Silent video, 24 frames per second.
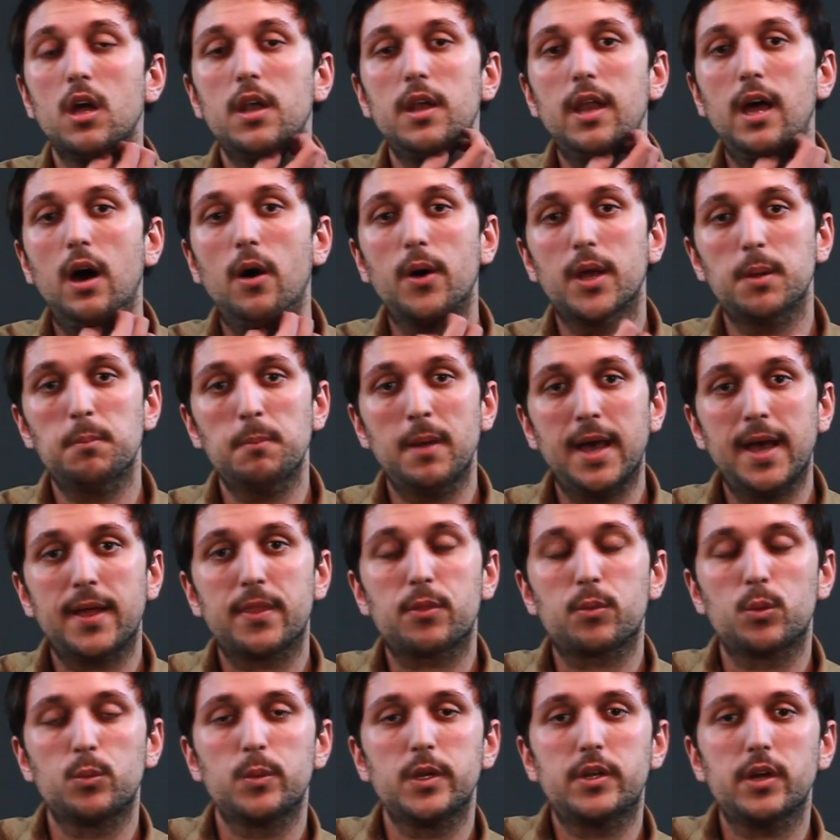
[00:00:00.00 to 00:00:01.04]
Now, in
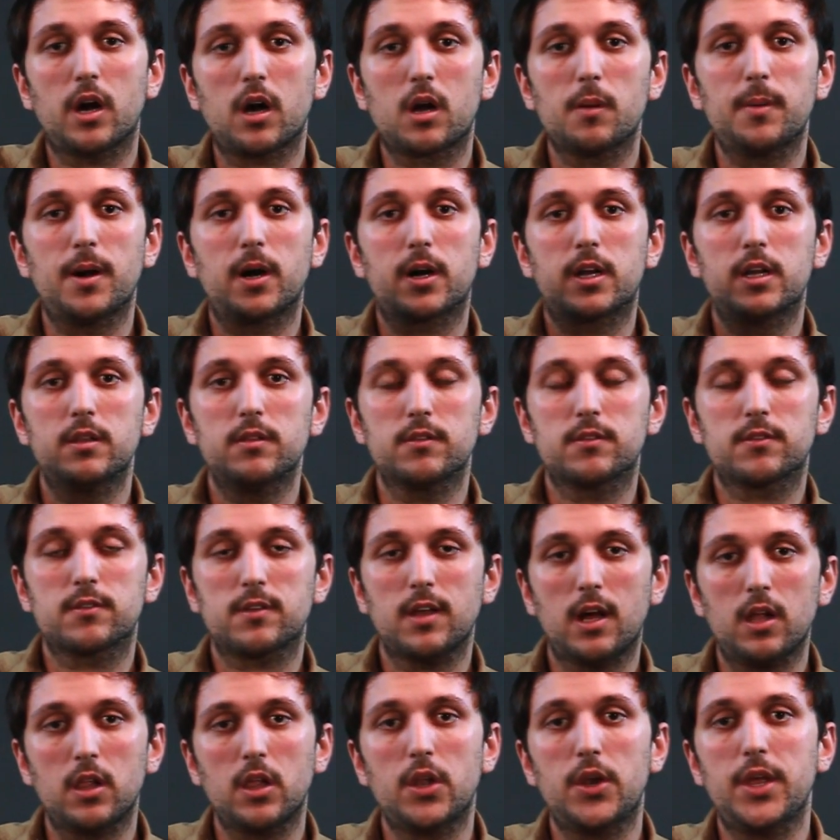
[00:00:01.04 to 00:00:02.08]
math, when we talk about
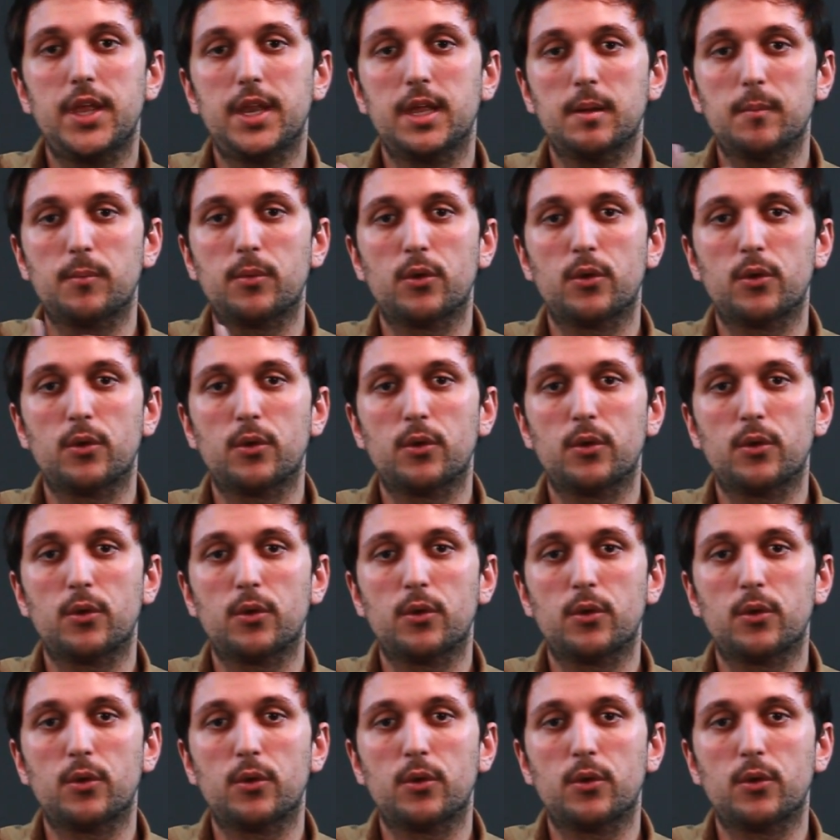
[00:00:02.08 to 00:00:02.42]
consolidating